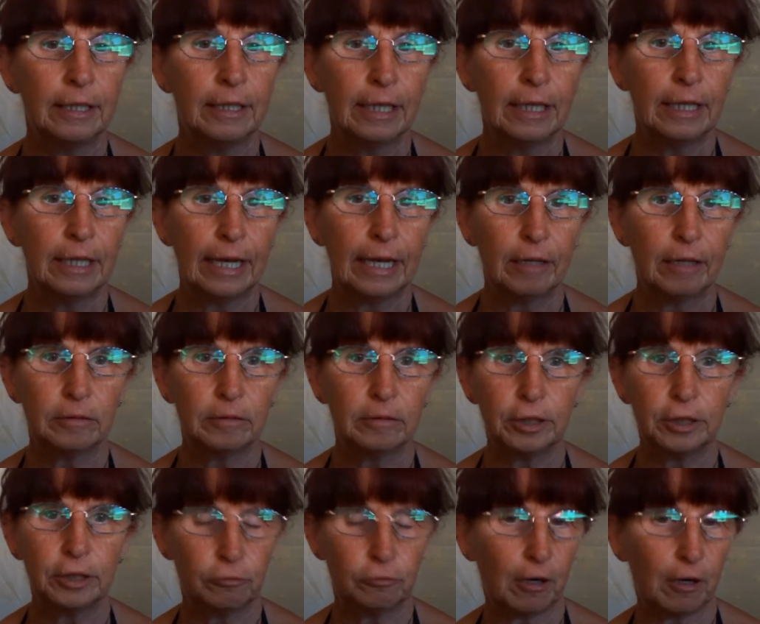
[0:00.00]
how to
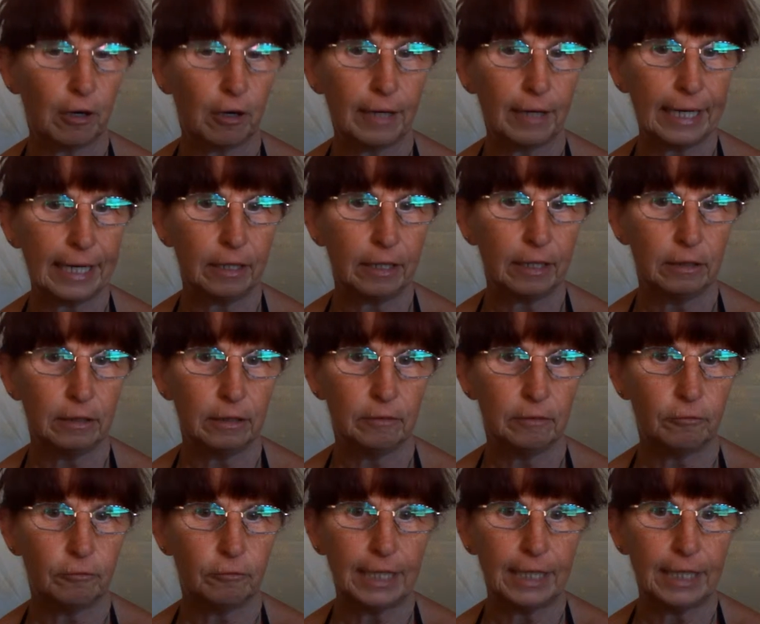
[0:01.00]
write and
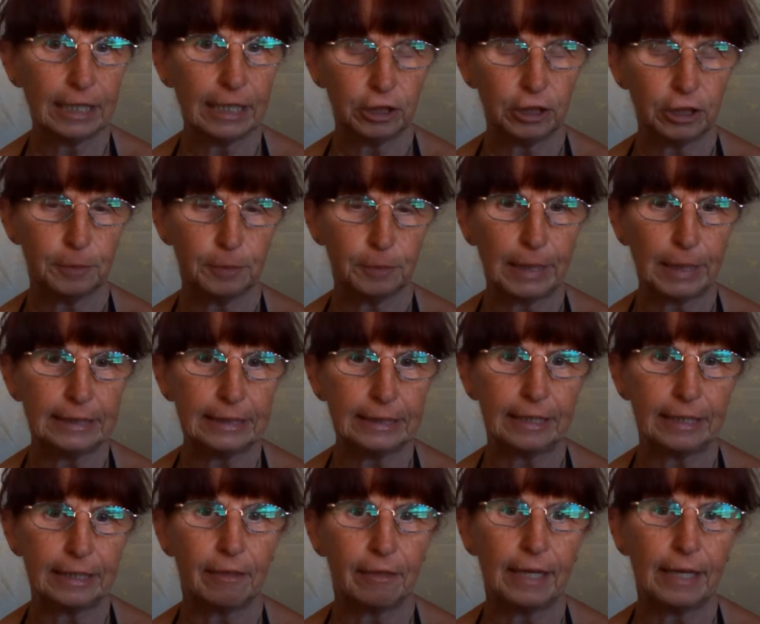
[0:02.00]
read, just basic
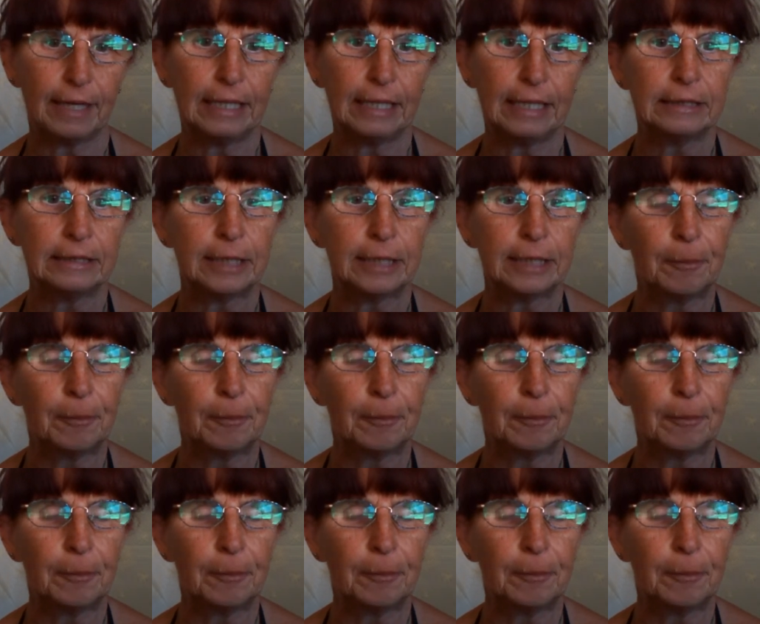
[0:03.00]
things.